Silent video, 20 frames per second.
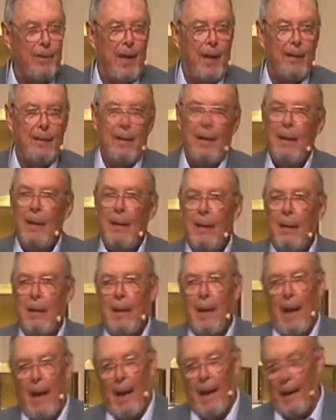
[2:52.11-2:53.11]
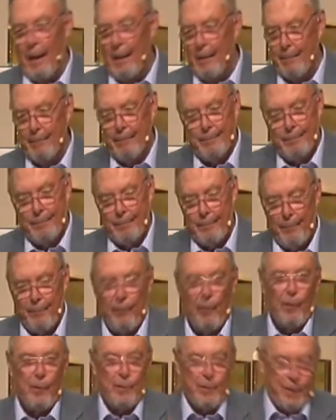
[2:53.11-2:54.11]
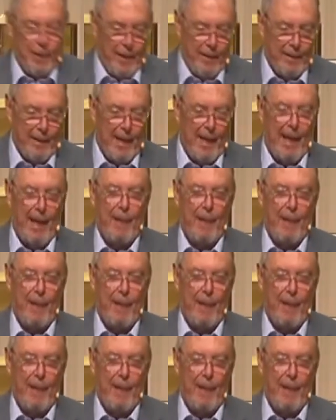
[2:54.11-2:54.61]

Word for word: And um, first Sunday